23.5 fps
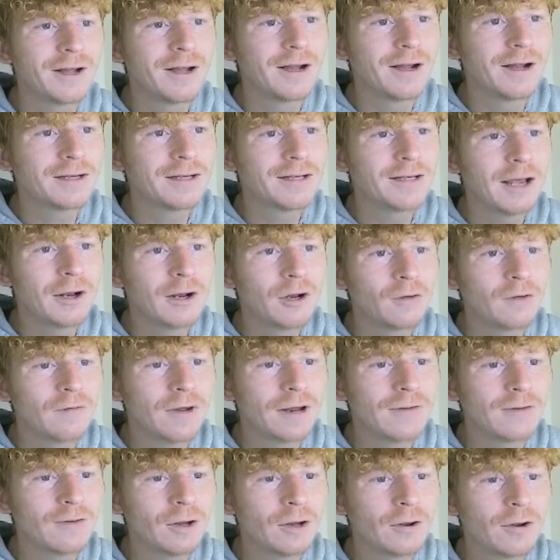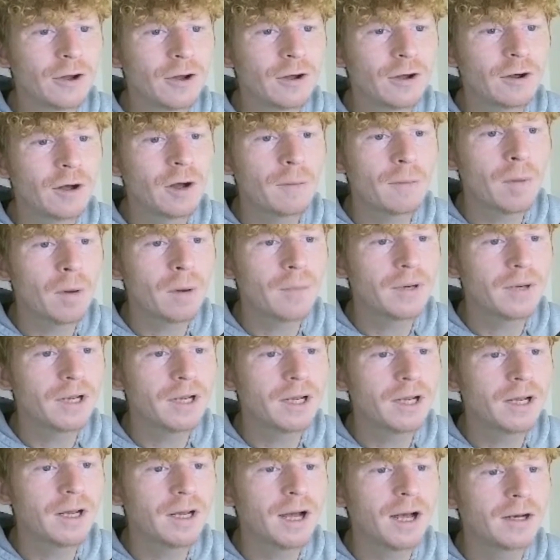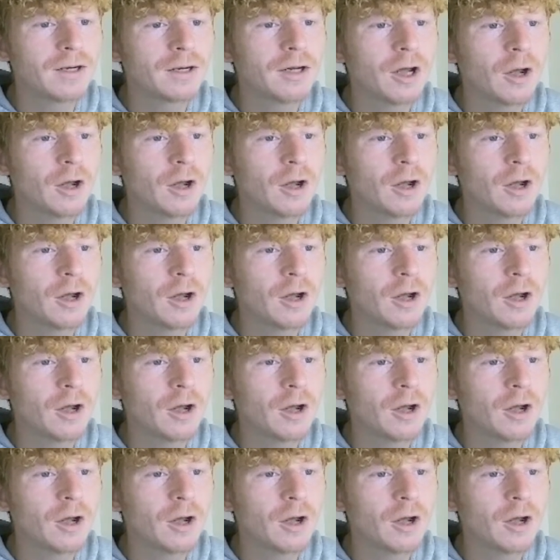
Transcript: Getting another level on our Bombardier and